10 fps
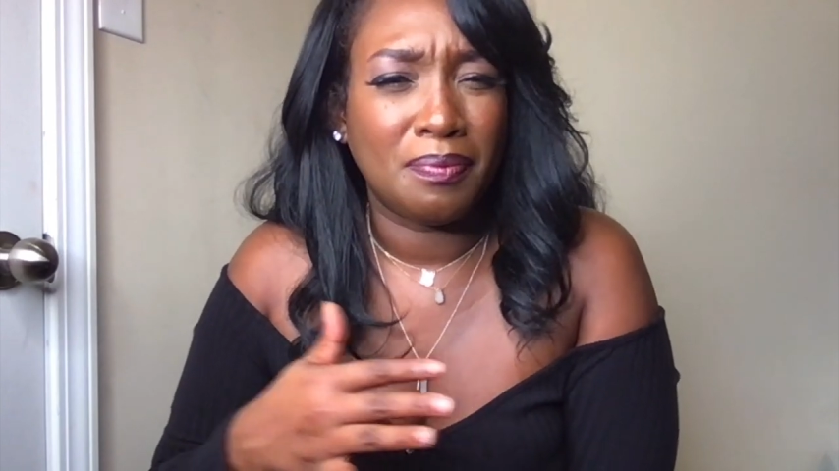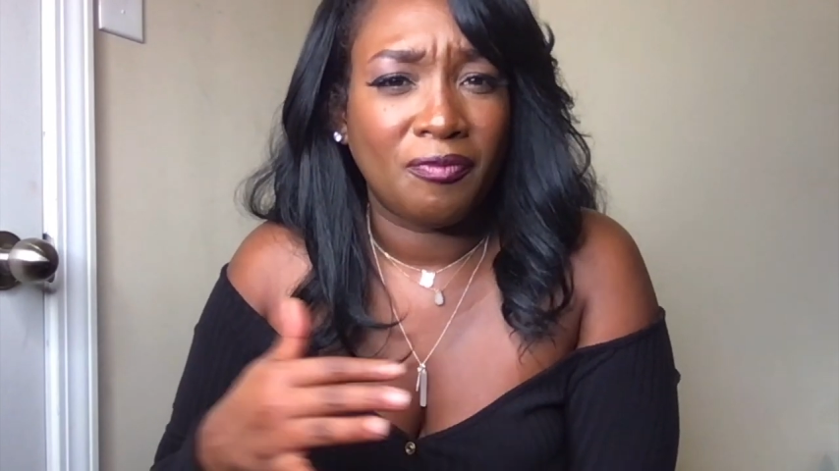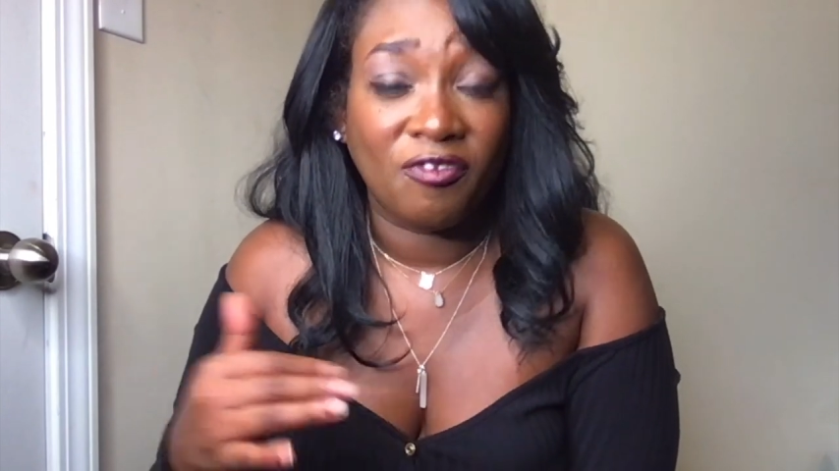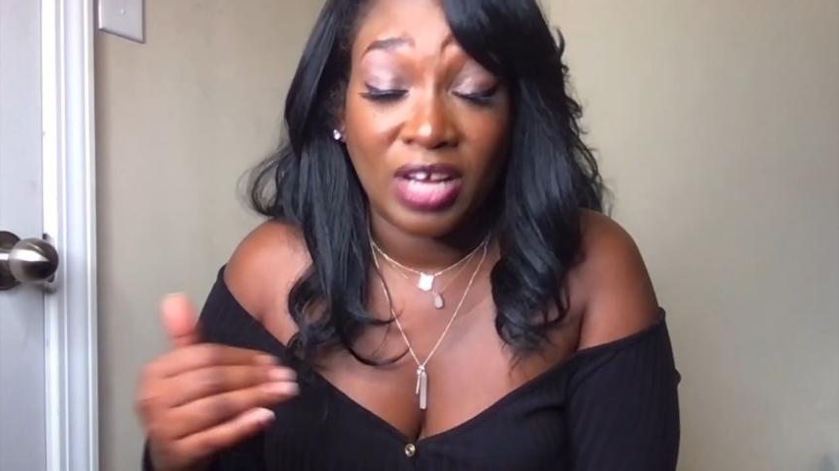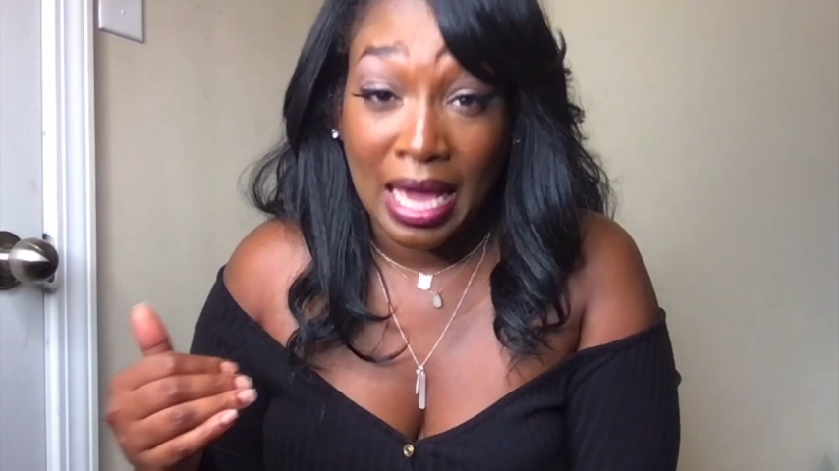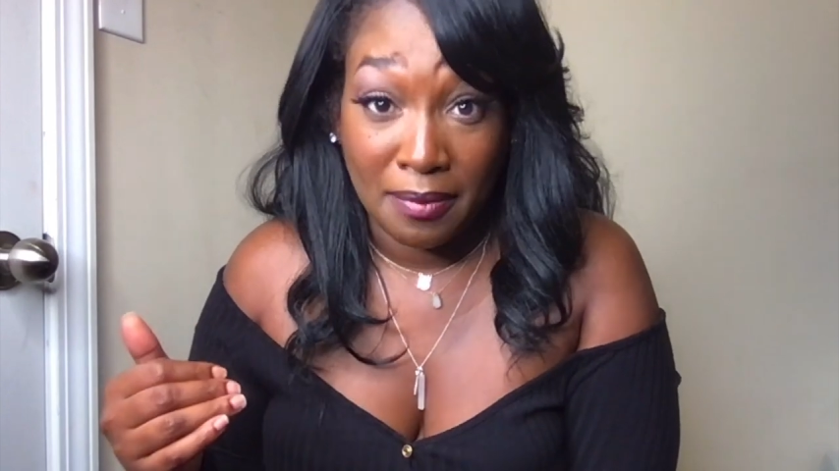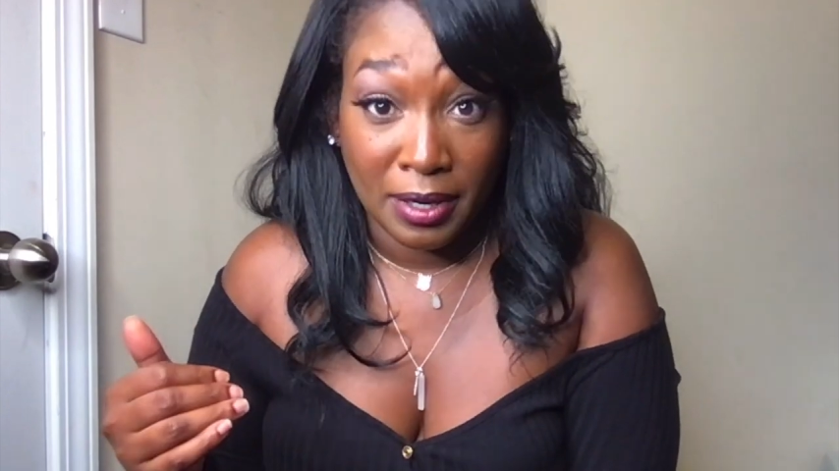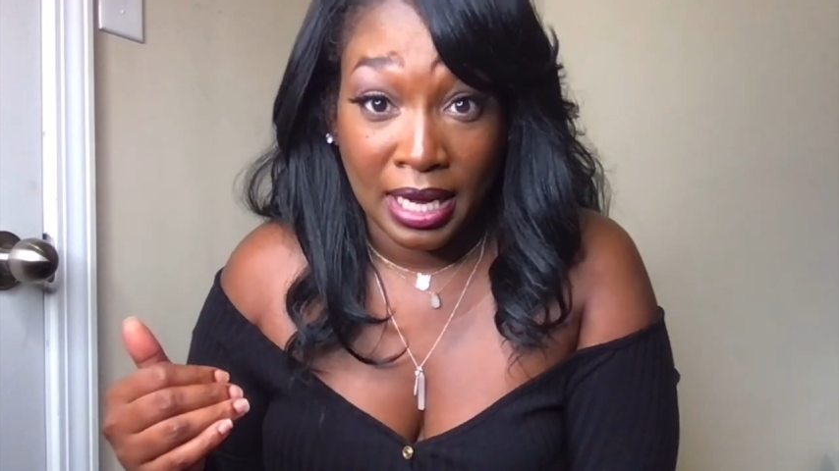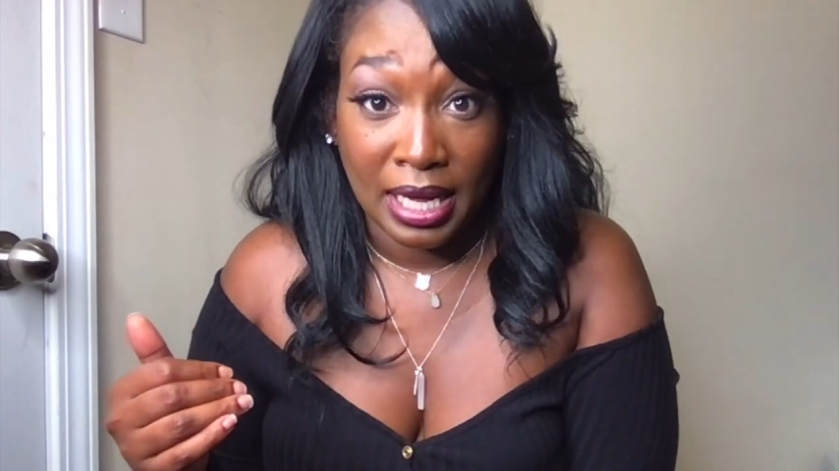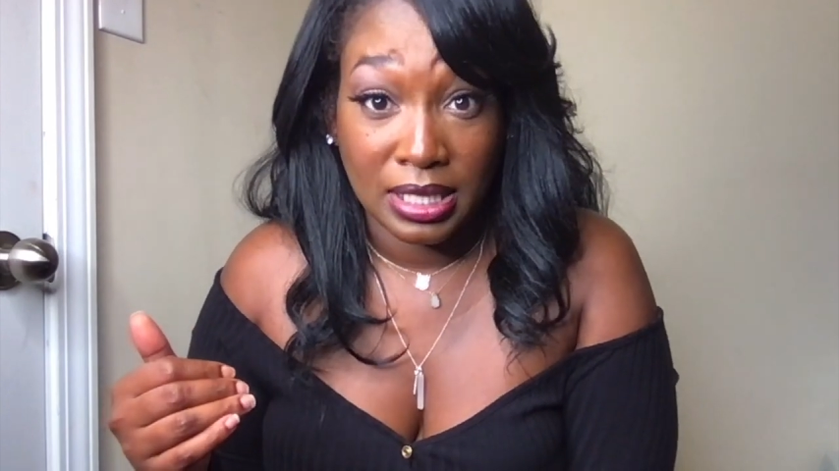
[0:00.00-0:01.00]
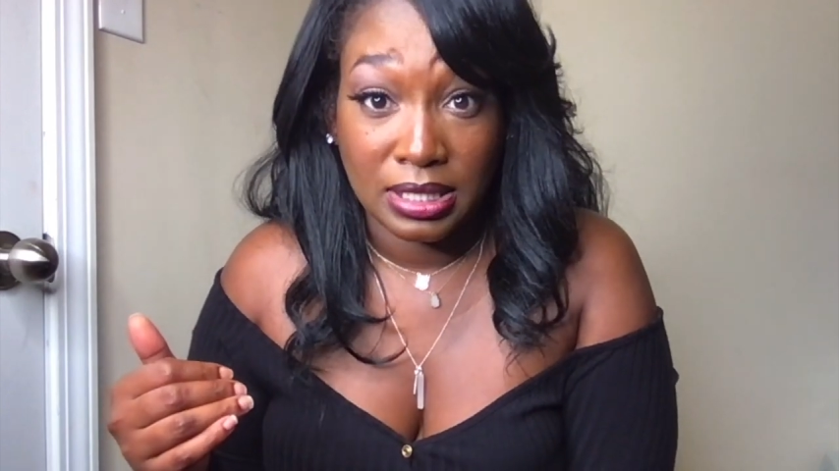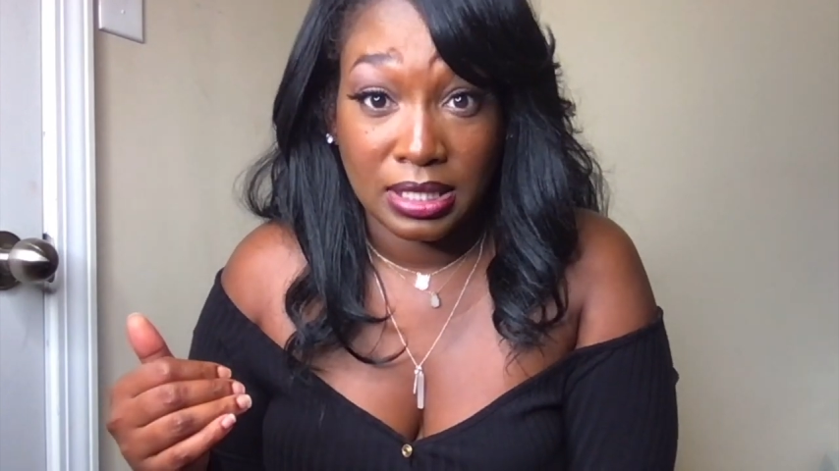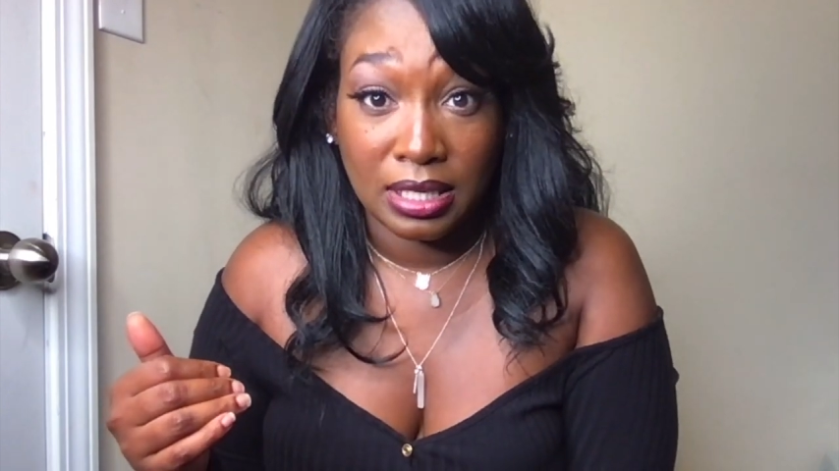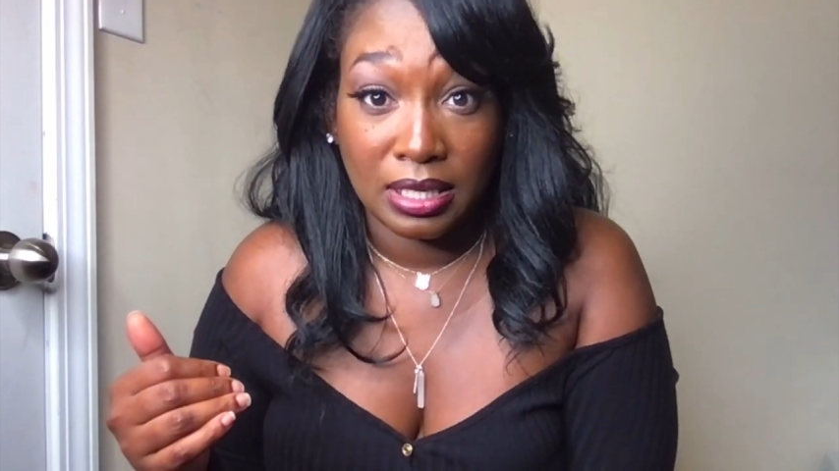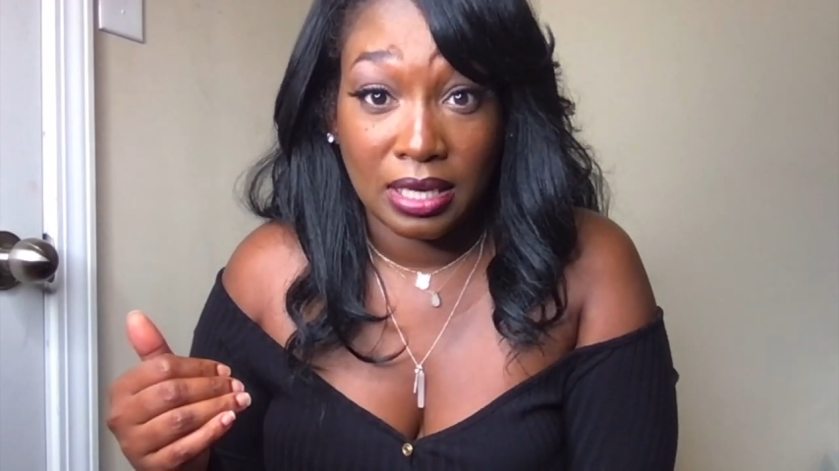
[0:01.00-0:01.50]

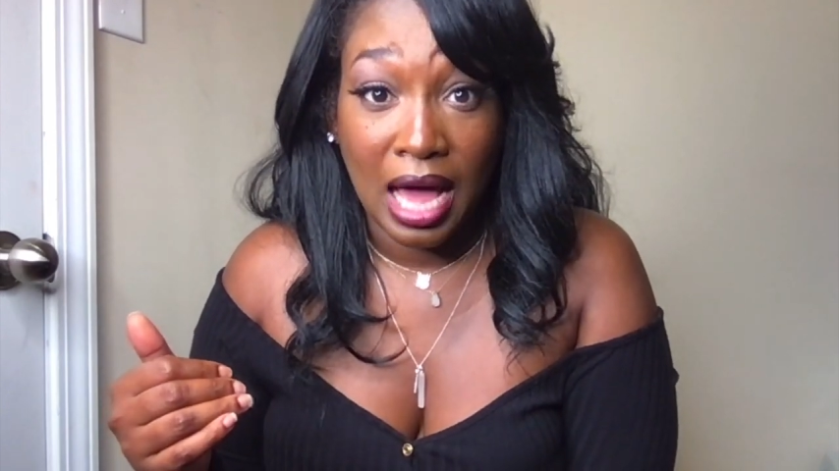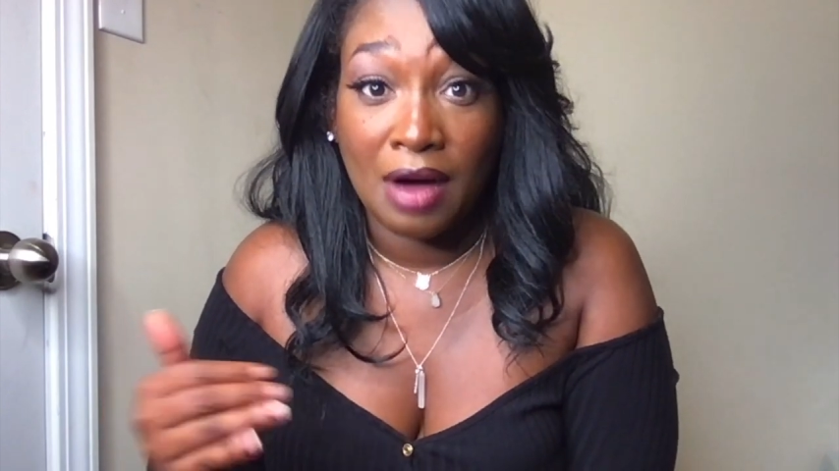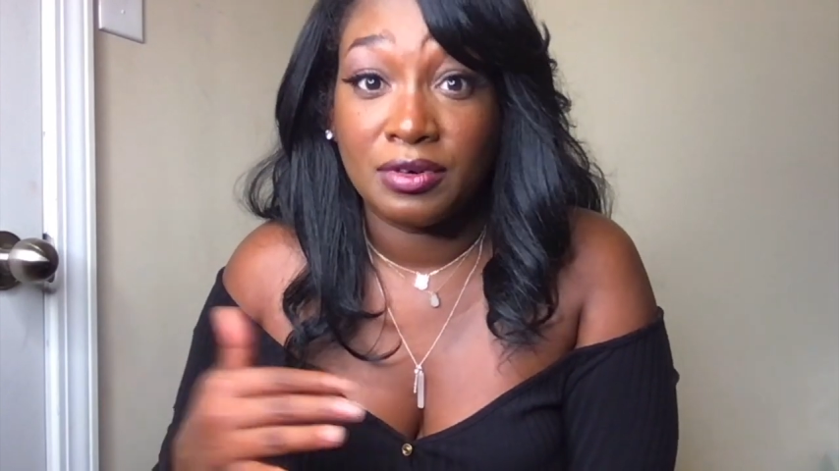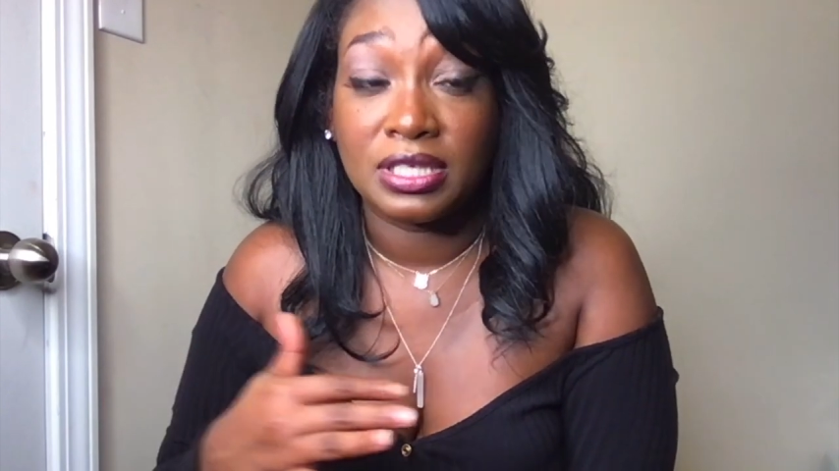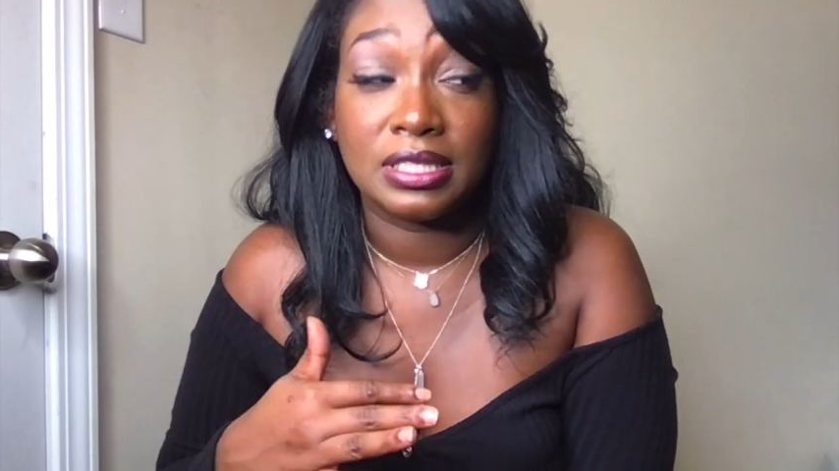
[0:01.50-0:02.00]
flabbergasted. I was